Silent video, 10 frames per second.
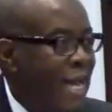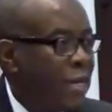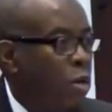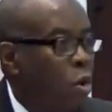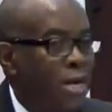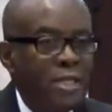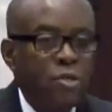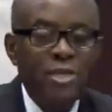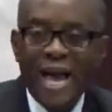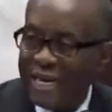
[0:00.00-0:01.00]
according
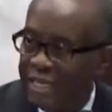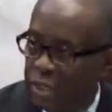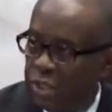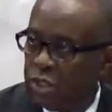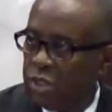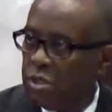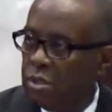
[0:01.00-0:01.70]
to knowledge.